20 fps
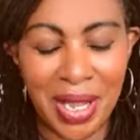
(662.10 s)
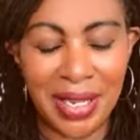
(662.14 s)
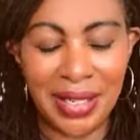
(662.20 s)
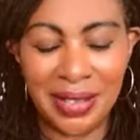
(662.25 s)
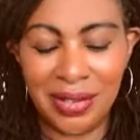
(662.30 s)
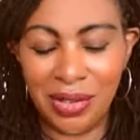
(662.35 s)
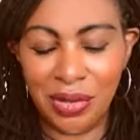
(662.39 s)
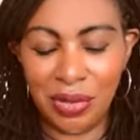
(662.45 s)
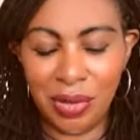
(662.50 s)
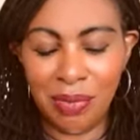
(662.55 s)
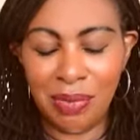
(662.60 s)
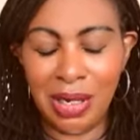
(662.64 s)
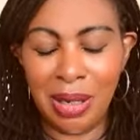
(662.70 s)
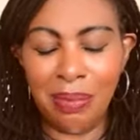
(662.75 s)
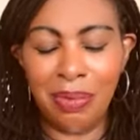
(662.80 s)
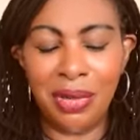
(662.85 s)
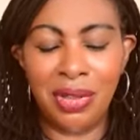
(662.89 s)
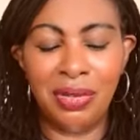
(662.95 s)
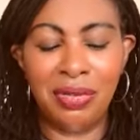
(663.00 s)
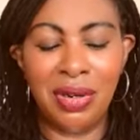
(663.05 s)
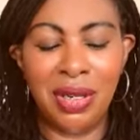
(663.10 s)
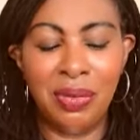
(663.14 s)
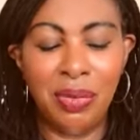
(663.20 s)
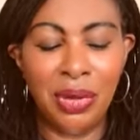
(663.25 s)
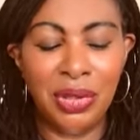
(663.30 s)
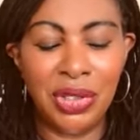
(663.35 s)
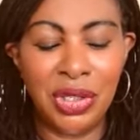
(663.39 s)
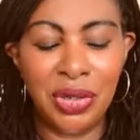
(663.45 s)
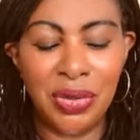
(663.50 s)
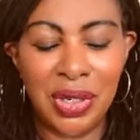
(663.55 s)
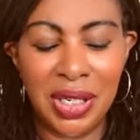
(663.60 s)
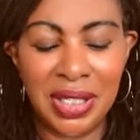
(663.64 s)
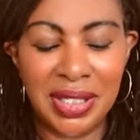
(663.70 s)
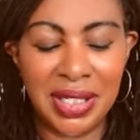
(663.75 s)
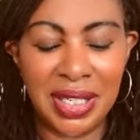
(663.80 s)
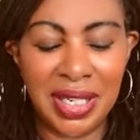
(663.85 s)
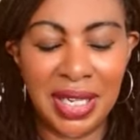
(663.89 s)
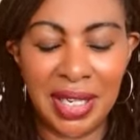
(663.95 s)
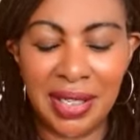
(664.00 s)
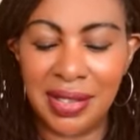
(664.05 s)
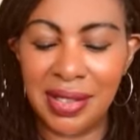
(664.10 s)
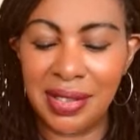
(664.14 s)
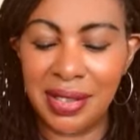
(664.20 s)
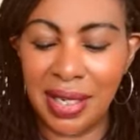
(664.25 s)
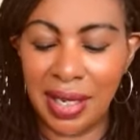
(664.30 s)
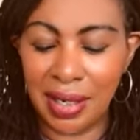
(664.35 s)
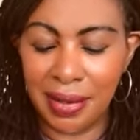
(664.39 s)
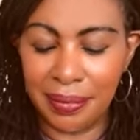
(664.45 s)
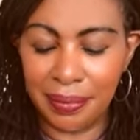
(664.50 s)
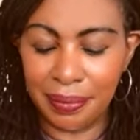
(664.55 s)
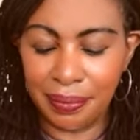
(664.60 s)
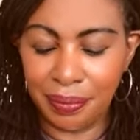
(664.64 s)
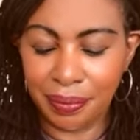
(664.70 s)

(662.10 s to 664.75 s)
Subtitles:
right, group number three, what do you need to hear today?